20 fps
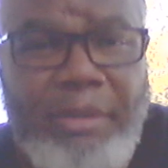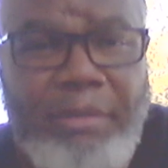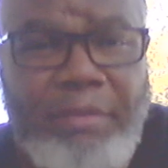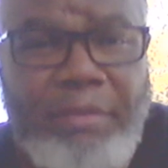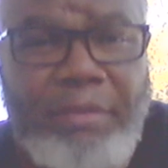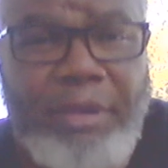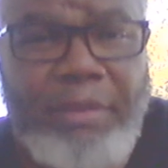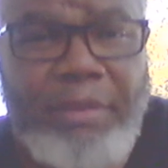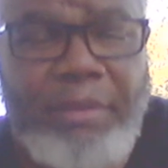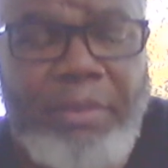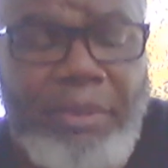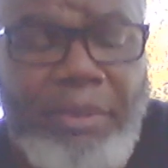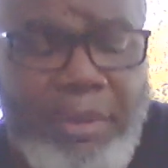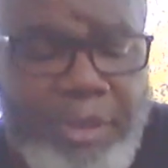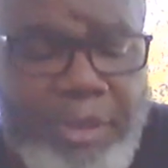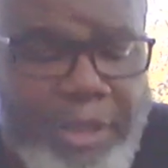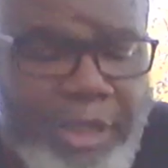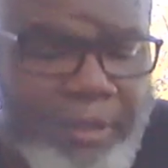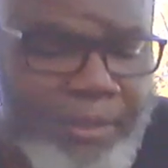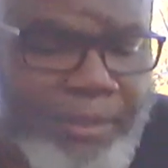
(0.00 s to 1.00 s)
the Front
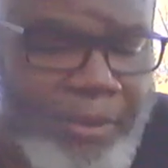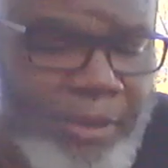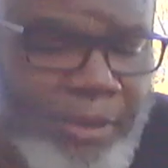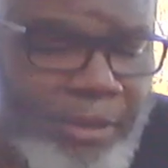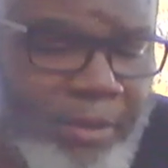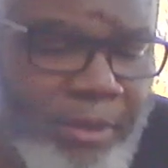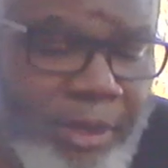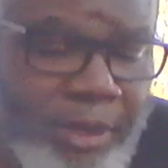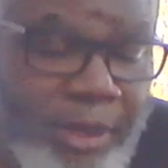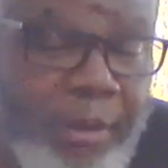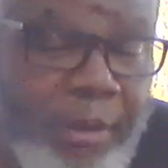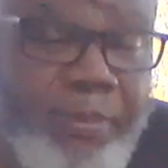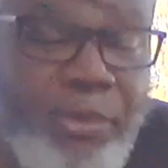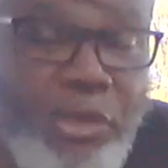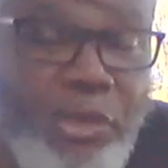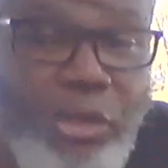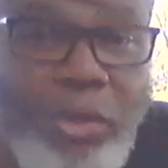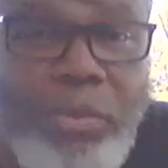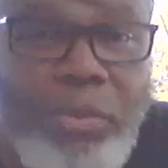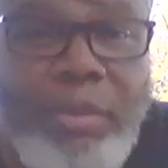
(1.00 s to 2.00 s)
Porch,
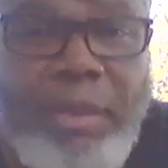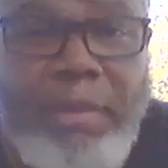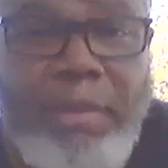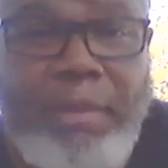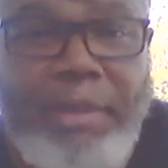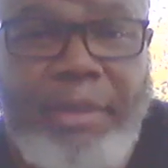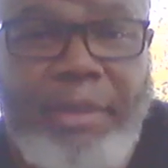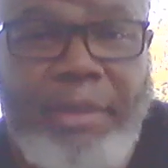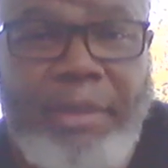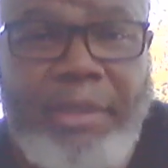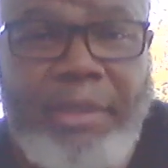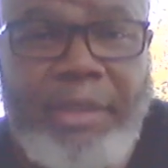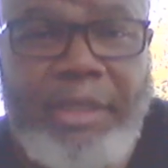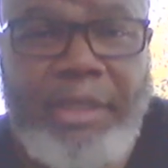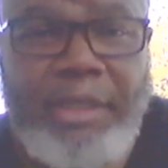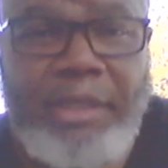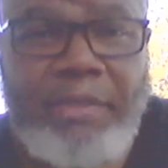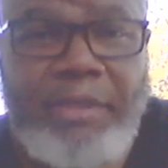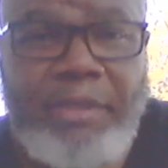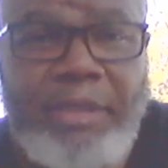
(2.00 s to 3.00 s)
episode number
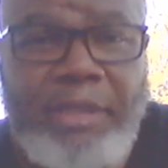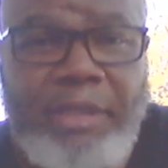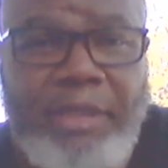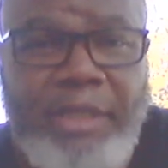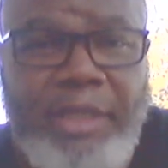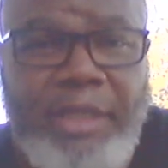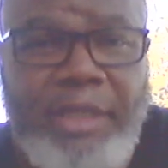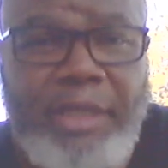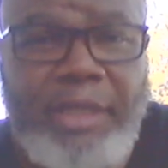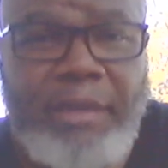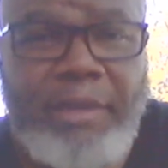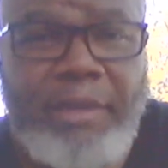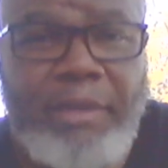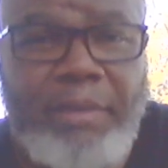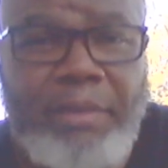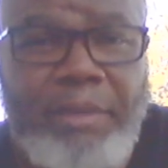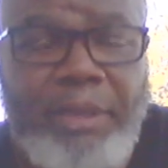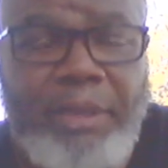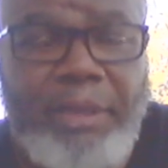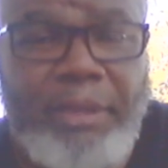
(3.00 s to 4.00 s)
36 with the
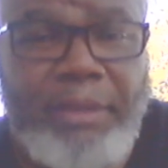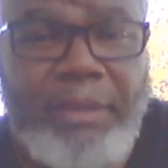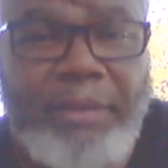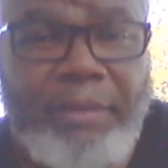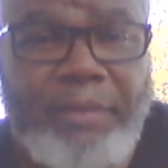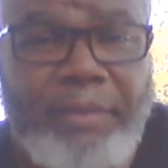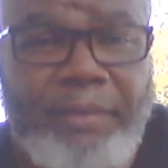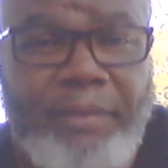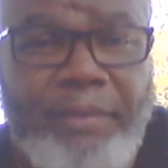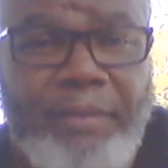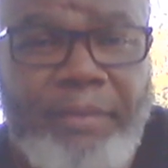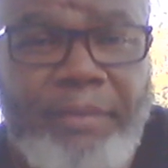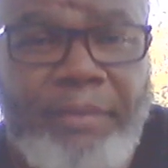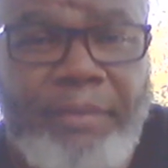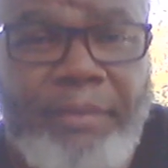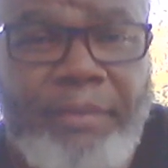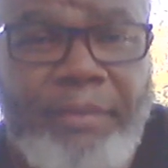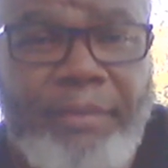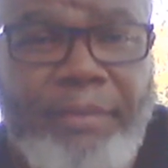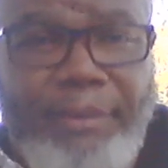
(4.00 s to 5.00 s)
CAO Pilon.
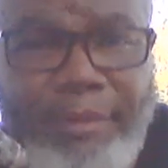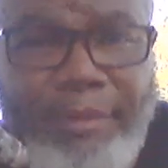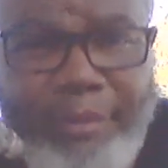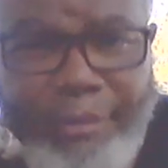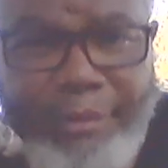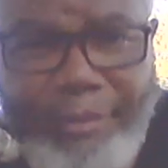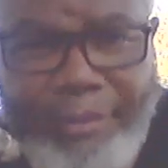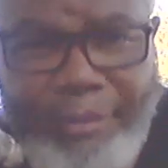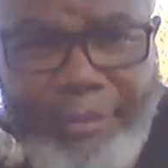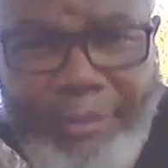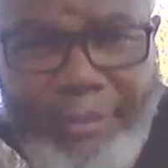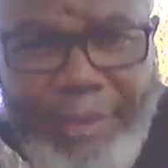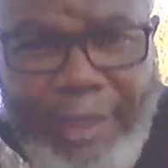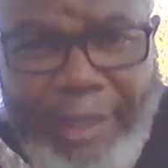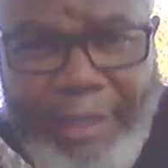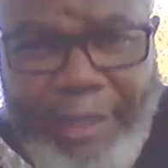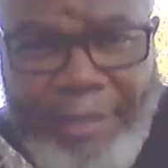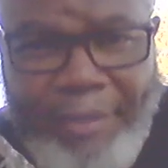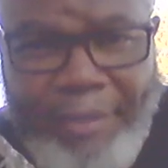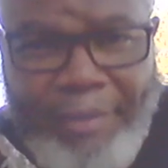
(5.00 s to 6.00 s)

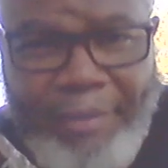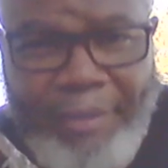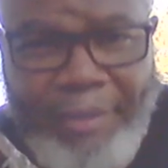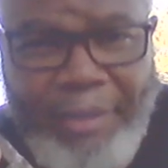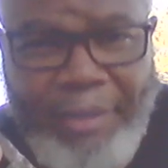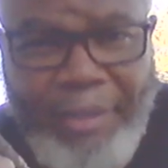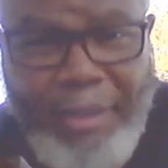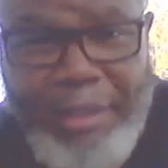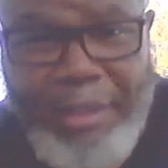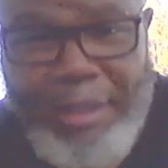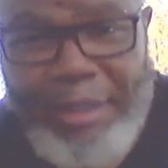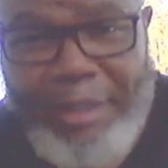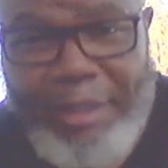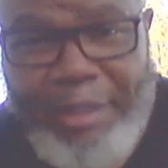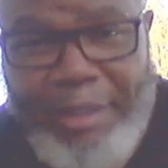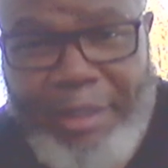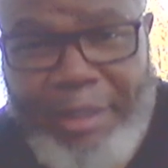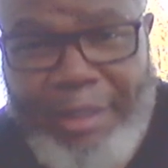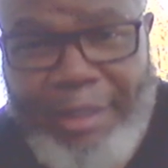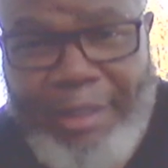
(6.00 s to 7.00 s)
Thank you.
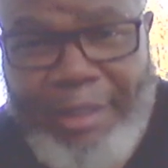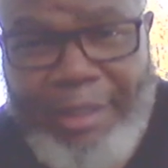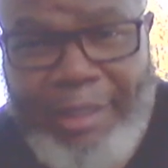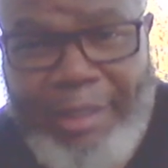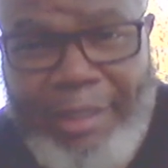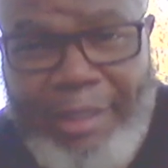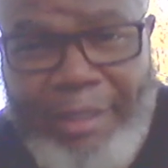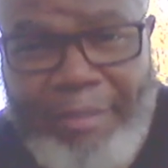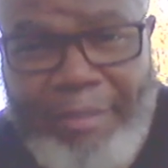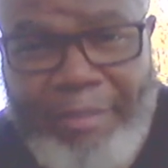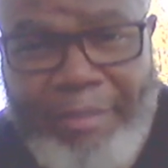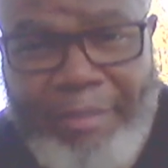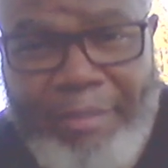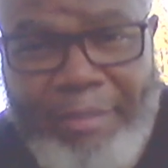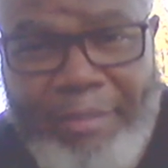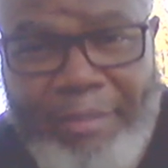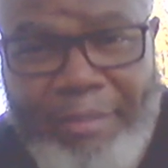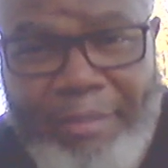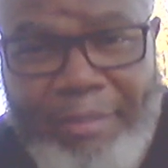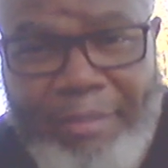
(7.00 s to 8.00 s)
Until the next time,
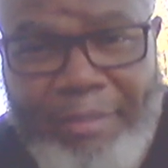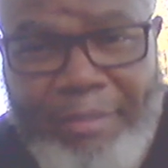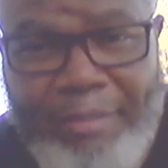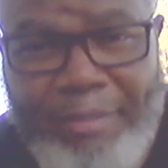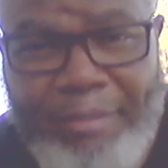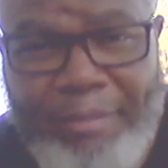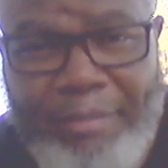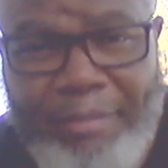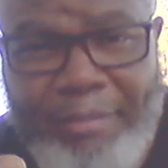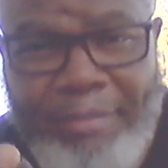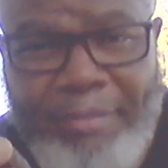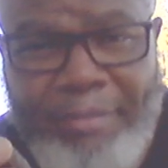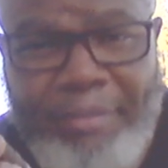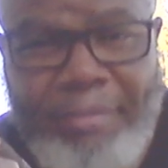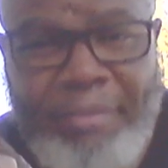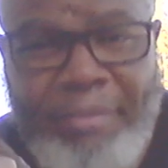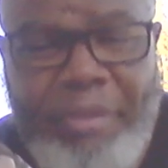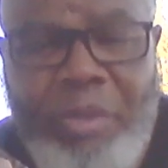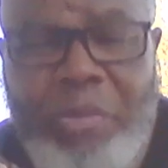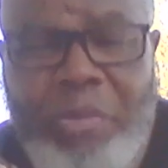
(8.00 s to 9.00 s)

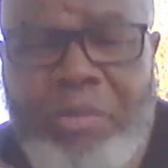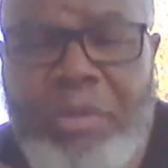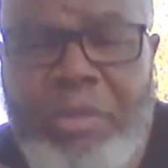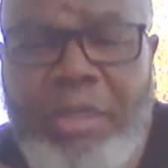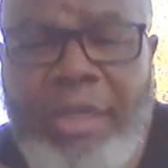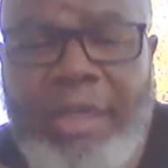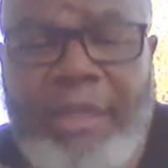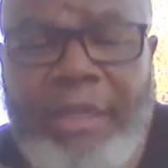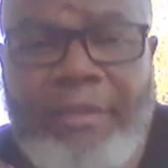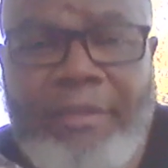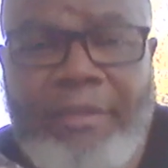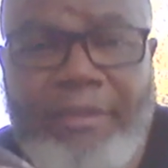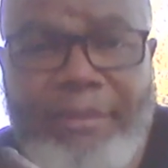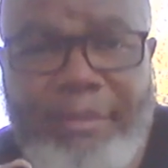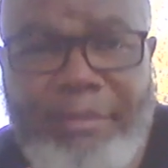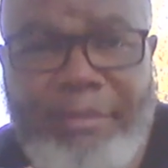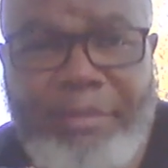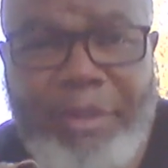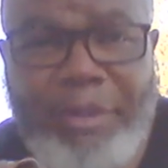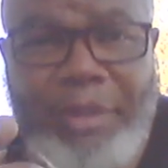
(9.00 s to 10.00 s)
hold tight
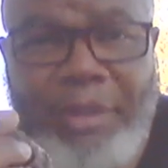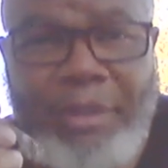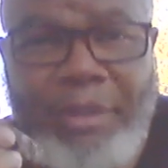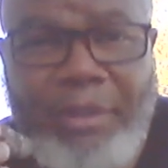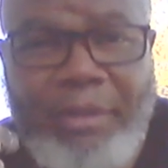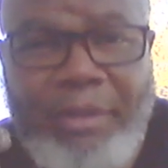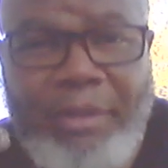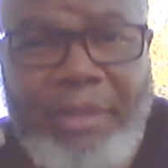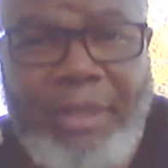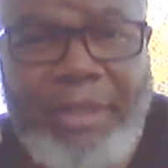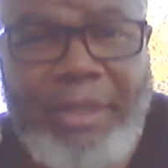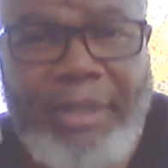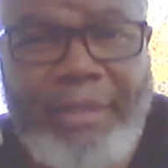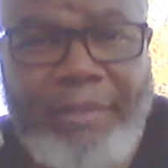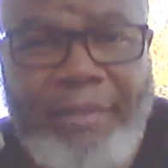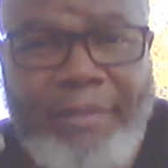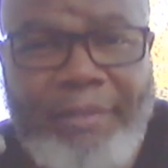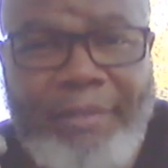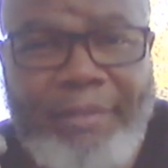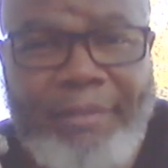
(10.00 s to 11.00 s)
for your Uncle Scotty.
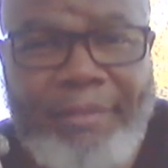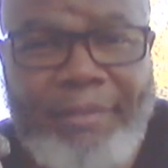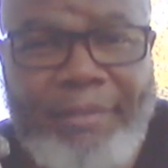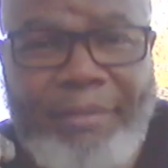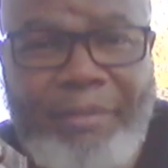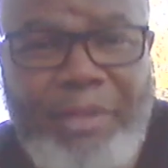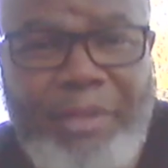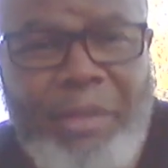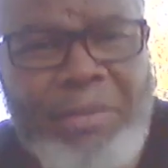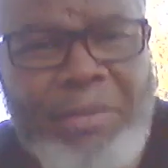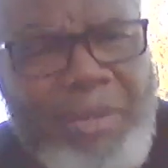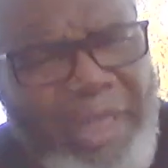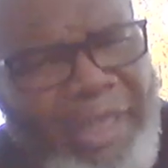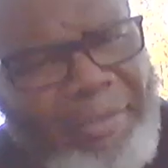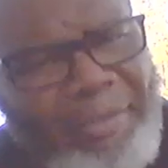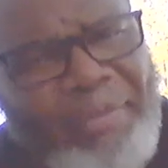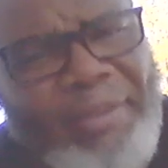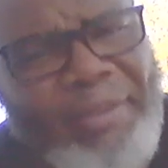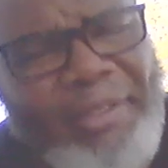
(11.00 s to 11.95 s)
Hold tight for